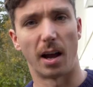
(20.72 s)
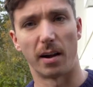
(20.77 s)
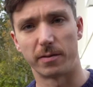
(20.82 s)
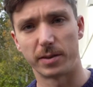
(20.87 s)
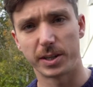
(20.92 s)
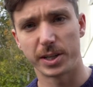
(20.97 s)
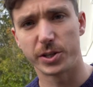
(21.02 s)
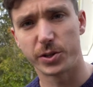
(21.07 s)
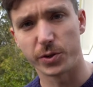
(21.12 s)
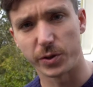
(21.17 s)
I've
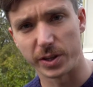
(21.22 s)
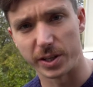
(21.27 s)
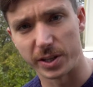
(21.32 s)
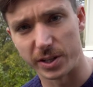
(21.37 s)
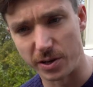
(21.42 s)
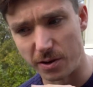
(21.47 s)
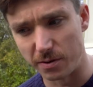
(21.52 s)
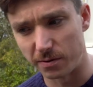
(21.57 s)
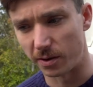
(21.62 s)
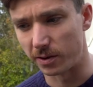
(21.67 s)
really enjoyed
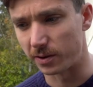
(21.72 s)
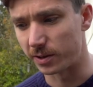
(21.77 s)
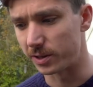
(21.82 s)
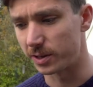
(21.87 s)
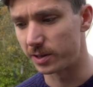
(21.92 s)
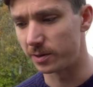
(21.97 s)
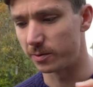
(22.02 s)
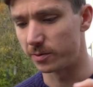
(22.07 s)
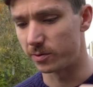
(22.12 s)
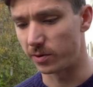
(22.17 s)
this new
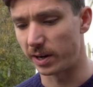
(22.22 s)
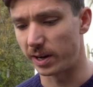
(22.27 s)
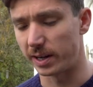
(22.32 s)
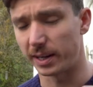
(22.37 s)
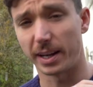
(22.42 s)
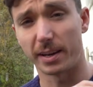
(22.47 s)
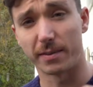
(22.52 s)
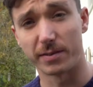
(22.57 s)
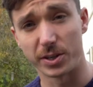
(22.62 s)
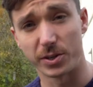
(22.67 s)
focus with
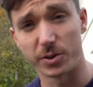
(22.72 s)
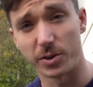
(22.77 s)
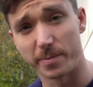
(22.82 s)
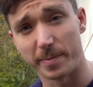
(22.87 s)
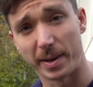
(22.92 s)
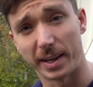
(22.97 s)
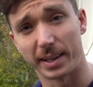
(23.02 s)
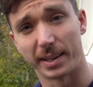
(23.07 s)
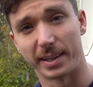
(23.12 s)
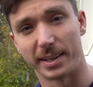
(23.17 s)
training, and I've enjoyed
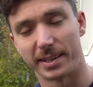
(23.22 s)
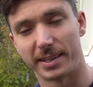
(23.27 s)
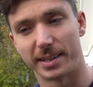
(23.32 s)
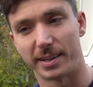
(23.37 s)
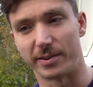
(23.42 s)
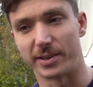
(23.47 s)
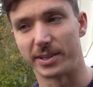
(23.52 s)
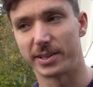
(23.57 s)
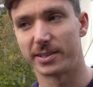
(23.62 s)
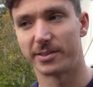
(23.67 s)
making this
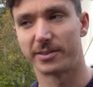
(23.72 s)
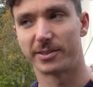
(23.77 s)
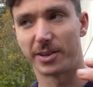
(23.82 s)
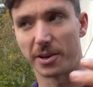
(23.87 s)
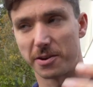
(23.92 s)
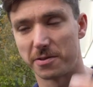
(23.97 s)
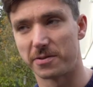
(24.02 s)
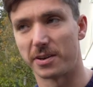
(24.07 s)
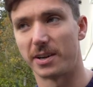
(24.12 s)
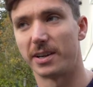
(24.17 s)
series
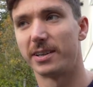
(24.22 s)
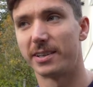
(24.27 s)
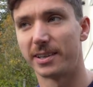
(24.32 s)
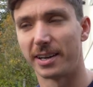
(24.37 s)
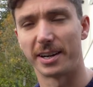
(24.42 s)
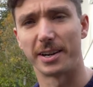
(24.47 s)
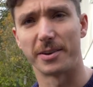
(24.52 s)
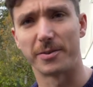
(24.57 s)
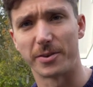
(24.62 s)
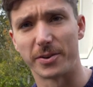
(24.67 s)
so far.
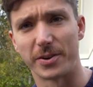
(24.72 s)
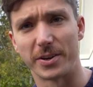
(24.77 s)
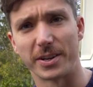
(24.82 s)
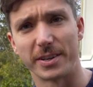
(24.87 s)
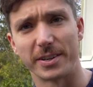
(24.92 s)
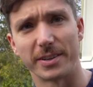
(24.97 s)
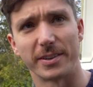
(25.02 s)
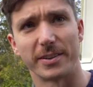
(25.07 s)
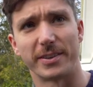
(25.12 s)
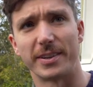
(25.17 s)
I know we're
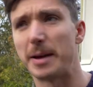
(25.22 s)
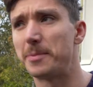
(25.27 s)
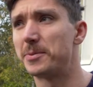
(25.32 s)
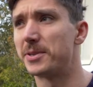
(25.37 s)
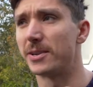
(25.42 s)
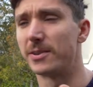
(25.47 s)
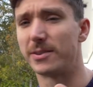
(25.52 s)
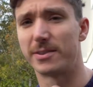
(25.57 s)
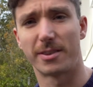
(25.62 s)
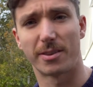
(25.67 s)
on
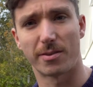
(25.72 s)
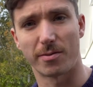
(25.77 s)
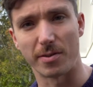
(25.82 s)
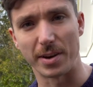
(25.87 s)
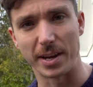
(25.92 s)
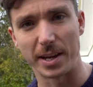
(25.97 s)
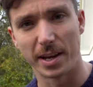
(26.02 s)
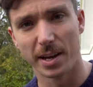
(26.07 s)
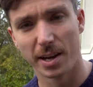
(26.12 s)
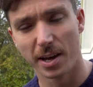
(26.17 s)
episode
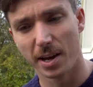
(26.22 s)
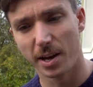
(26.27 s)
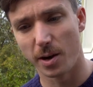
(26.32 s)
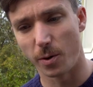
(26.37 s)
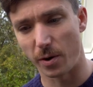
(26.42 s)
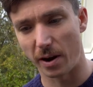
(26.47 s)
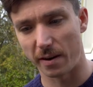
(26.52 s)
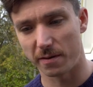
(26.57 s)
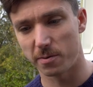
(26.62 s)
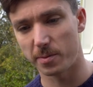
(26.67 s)
3 or
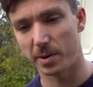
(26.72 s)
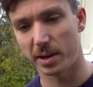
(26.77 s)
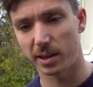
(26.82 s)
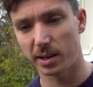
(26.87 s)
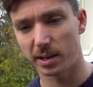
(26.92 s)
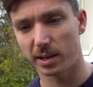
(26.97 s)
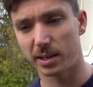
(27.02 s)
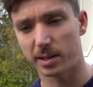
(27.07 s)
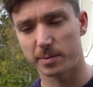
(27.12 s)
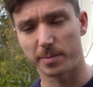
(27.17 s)
whatever, but I
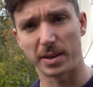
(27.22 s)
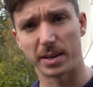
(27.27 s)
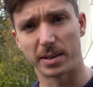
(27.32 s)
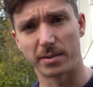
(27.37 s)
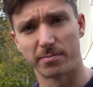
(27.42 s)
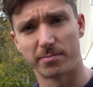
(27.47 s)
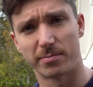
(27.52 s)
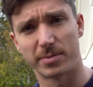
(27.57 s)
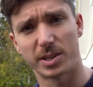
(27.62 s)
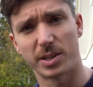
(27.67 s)
think there's
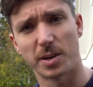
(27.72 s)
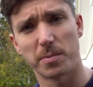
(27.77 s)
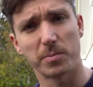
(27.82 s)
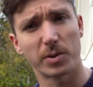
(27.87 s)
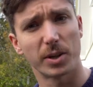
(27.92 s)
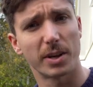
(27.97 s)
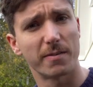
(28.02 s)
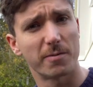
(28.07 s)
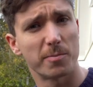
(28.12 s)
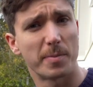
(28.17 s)
been some
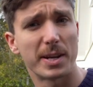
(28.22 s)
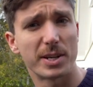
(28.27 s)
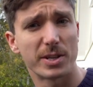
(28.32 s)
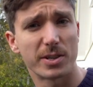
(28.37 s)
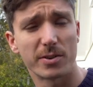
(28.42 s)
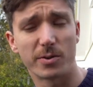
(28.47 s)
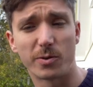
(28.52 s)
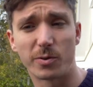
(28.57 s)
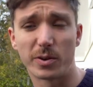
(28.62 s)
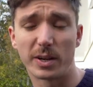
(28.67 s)
good
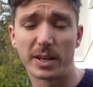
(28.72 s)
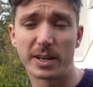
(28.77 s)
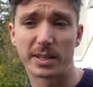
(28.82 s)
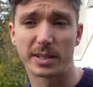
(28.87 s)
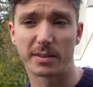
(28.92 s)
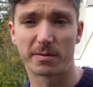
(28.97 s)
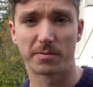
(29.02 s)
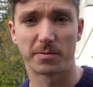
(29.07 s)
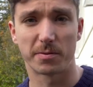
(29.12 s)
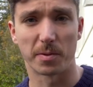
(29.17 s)
information, or at
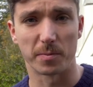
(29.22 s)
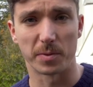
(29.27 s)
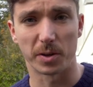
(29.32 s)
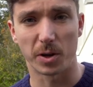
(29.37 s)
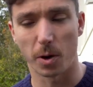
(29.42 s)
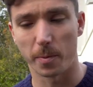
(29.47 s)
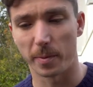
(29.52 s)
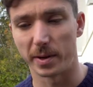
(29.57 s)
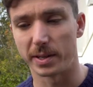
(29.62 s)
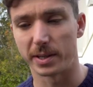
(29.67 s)
least from the
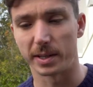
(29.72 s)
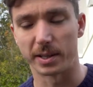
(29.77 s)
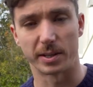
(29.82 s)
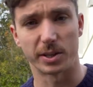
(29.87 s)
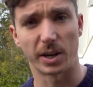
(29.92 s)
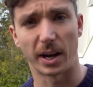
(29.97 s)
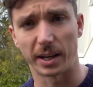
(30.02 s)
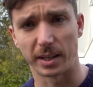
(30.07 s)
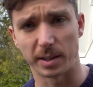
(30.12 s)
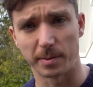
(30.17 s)
comments and
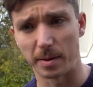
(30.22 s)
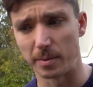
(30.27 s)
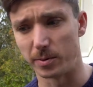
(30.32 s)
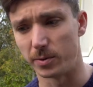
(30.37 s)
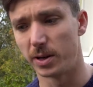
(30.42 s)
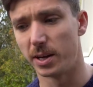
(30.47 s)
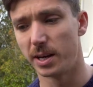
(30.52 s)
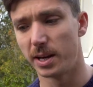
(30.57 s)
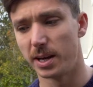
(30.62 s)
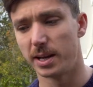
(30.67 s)
chatting to
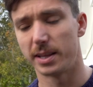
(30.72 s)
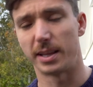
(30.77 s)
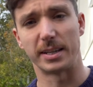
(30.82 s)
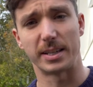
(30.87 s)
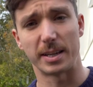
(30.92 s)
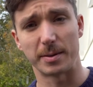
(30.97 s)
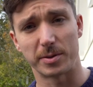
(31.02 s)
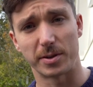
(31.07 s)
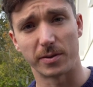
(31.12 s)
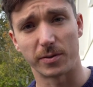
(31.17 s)
people, they
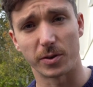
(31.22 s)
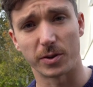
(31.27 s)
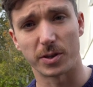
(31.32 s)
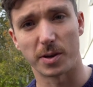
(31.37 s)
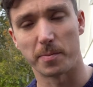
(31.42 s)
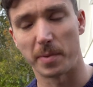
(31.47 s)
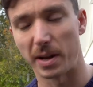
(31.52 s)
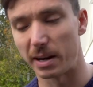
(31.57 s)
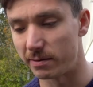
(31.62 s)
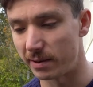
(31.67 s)
seem to have got
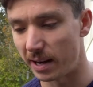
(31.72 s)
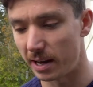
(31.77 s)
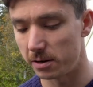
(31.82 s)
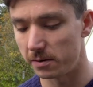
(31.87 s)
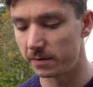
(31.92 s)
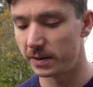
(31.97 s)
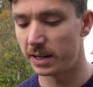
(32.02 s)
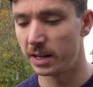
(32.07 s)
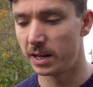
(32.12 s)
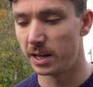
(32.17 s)
some benefit out
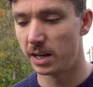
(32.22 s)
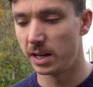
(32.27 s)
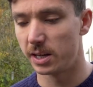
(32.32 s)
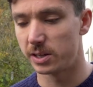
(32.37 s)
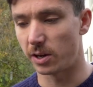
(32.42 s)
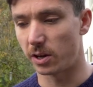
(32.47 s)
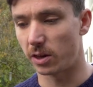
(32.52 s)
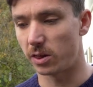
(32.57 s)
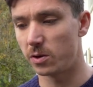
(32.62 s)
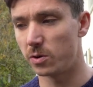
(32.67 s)
of it.
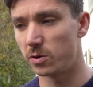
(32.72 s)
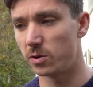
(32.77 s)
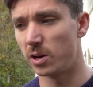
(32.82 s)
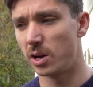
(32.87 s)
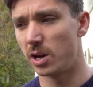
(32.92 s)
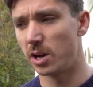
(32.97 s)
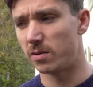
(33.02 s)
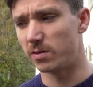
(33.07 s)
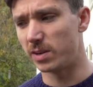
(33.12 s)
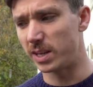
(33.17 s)
So I thought,
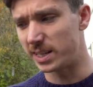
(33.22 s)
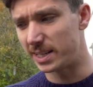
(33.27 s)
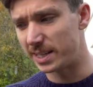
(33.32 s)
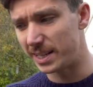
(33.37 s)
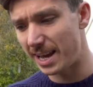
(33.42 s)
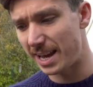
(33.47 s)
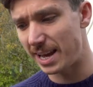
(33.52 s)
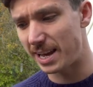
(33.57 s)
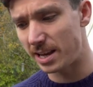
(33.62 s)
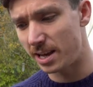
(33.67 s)
really
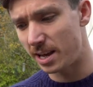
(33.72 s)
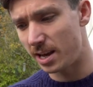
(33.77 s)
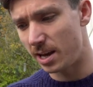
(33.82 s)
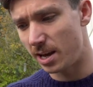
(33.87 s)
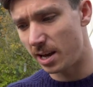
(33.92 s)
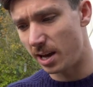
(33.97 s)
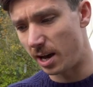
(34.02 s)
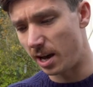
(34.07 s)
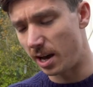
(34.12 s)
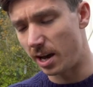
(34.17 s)
today,
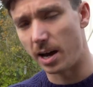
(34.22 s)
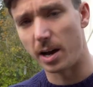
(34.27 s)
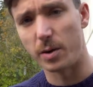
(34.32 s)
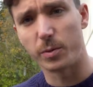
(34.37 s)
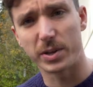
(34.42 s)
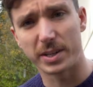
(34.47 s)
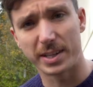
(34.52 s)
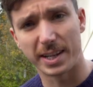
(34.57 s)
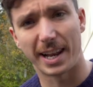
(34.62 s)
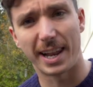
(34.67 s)
I
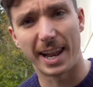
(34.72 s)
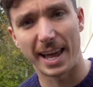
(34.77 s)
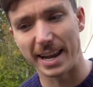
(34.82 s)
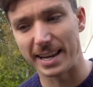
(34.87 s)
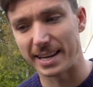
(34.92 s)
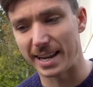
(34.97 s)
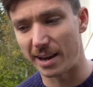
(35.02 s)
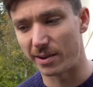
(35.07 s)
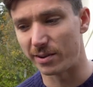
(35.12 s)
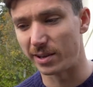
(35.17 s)
wanted to
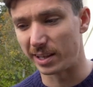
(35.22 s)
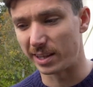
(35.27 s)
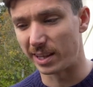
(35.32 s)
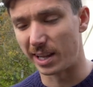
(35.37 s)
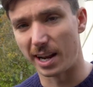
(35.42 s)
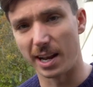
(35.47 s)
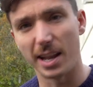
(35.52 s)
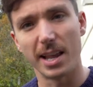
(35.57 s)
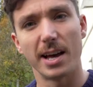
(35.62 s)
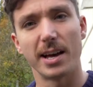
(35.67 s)
lay down like
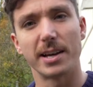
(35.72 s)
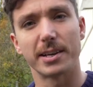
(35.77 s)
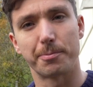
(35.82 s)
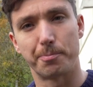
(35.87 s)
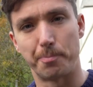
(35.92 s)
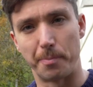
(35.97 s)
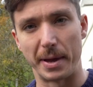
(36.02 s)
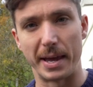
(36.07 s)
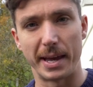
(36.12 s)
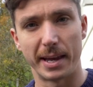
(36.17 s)
the last
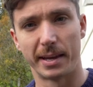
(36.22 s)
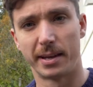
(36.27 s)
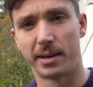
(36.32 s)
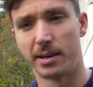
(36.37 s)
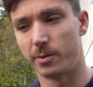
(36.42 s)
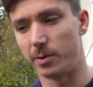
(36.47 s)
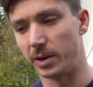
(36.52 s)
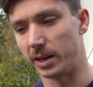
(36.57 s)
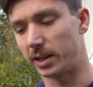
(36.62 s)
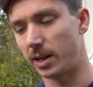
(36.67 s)
bit
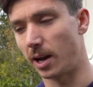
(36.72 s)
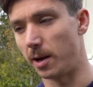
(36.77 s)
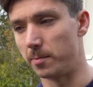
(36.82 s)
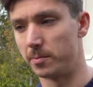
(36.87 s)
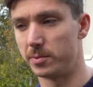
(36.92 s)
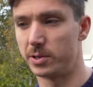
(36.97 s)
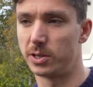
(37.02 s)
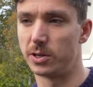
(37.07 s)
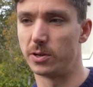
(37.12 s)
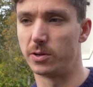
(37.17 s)
when it
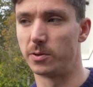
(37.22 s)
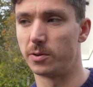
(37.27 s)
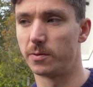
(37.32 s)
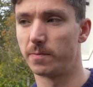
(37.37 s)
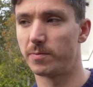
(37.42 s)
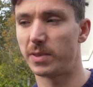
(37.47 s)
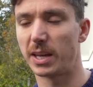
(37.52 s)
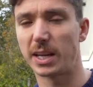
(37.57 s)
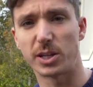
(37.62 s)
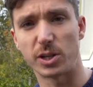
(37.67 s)
comes to
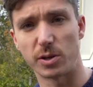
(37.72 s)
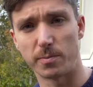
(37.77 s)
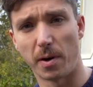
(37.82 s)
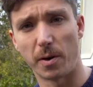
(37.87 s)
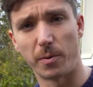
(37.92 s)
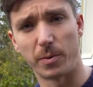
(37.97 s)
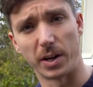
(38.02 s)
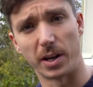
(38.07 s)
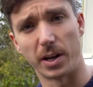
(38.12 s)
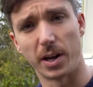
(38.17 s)
things you
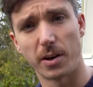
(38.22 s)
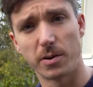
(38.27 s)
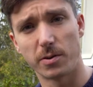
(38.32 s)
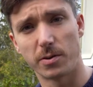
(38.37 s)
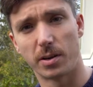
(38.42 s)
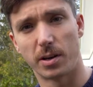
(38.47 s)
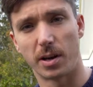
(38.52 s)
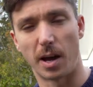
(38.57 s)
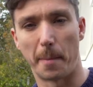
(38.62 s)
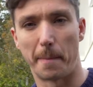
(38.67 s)
might want to know
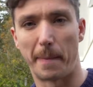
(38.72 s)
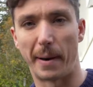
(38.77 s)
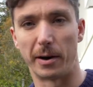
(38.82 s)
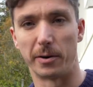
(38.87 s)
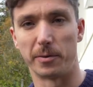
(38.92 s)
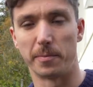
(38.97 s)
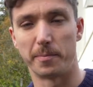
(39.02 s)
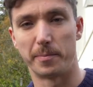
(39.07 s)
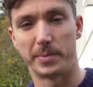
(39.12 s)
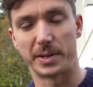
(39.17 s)

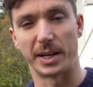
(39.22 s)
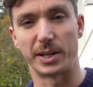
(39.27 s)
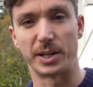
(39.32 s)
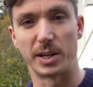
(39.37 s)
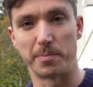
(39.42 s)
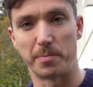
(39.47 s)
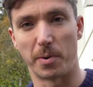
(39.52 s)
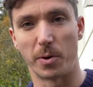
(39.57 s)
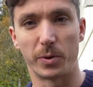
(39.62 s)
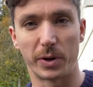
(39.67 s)
about
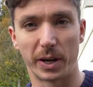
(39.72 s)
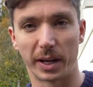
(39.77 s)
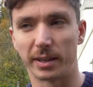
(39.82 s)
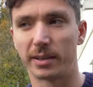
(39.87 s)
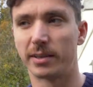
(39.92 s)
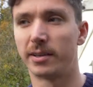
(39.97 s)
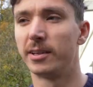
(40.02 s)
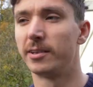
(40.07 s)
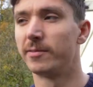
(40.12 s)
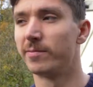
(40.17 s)
potentially
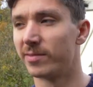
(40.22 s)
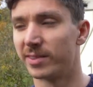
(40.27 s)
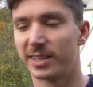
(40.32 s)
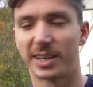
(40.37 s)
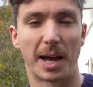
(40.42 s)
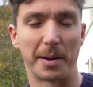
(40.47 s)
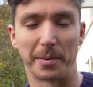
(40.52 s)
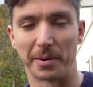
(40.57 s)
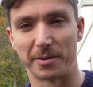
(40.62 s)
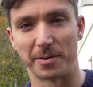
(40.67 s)
bulking,
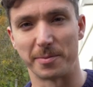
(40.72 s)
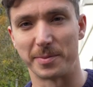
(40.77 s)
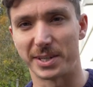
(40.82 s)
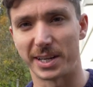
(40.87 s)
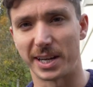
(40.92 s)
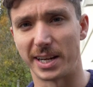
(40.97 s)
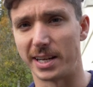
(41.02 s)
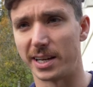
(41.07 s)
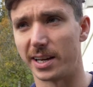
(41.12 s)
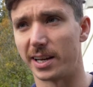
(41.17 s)
coming from a
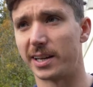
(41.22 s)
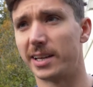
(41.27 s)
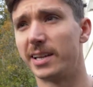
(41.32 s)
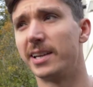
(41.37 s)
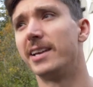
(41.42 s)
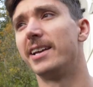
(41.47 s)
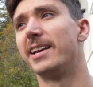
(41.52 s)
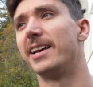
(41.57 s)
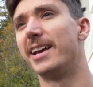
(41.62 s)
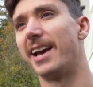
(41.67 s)
skinny guy,
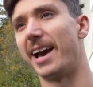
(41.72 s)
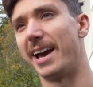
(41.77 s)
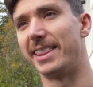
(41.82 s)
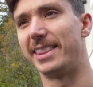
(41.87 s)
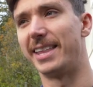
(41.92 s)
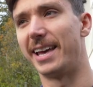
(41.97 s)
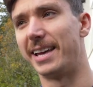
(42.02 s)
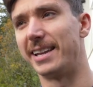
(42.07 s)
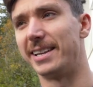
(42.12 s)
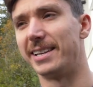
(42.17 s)

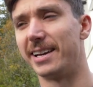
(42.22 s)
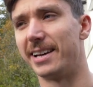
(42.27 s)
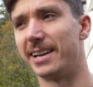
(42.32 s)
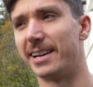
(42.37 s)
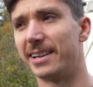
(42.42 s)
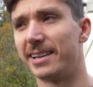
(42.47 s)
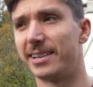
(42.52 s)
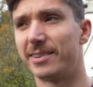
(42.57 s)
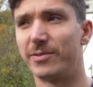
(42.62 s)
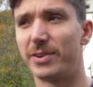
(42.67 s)
and then
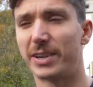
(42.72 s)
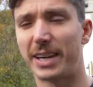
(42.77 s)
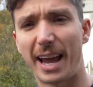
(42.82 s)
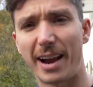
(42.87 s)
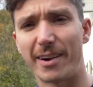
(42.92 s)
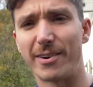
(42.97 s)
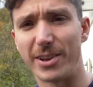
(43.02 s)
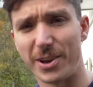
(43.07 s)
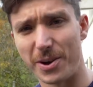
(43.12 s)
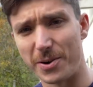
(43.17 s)
we'll
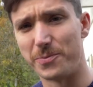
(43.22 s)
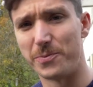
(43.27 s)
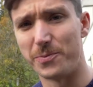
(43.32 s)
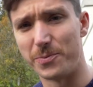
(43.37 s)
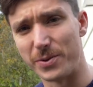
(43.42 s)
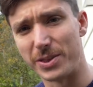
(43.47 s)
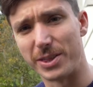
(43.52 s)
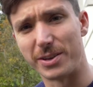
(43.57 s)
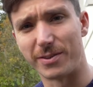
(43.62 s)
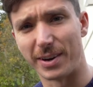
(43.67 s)
carry on
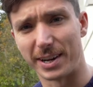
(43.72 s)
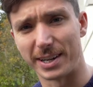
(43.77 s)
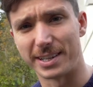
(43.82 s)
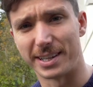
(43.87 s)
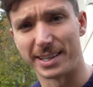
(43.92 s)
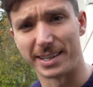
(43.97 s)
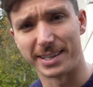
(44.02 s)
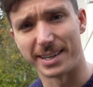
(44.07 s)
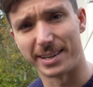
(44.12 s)
with the rest of the